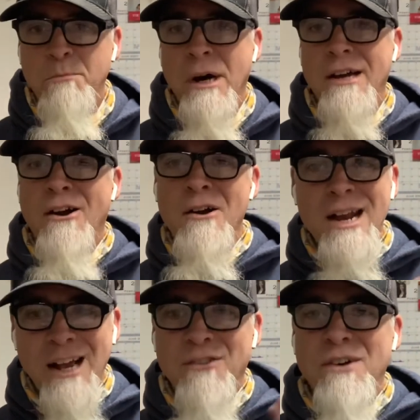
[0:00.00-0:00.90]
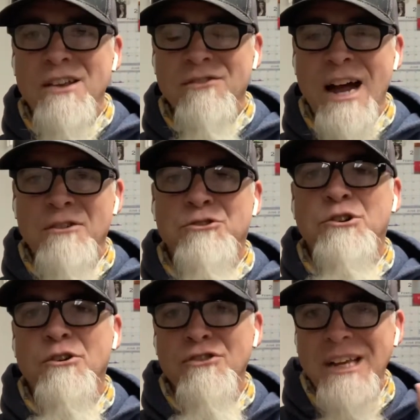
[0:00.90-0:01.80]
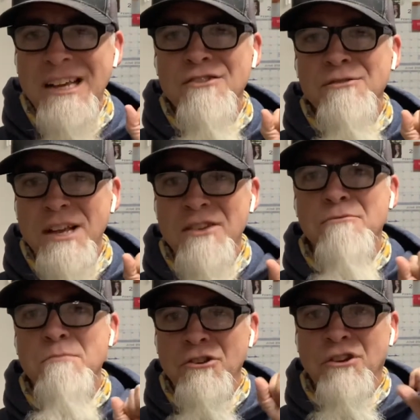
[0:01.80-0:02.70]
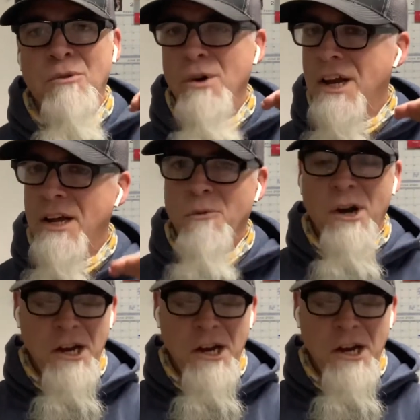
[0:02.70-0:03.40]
But our next phase of house church is mission. We're gonna